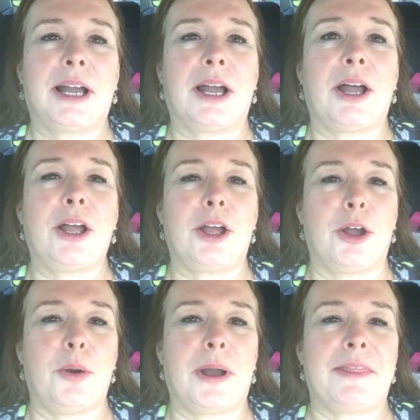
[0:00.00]

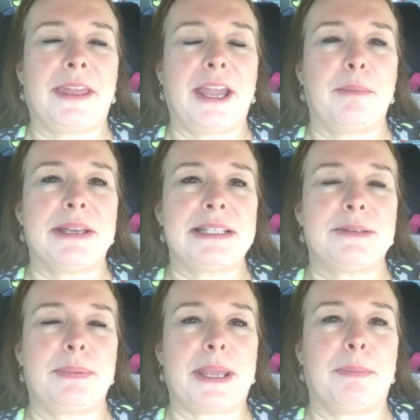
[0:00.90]
Uh-oh, I think I'm missing
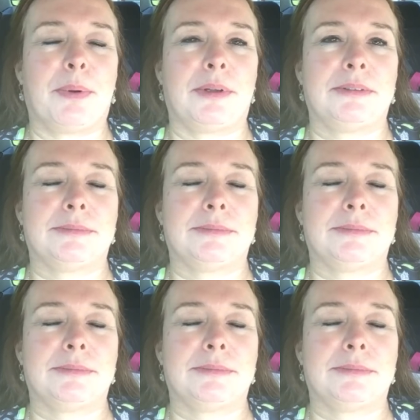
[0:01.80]
people.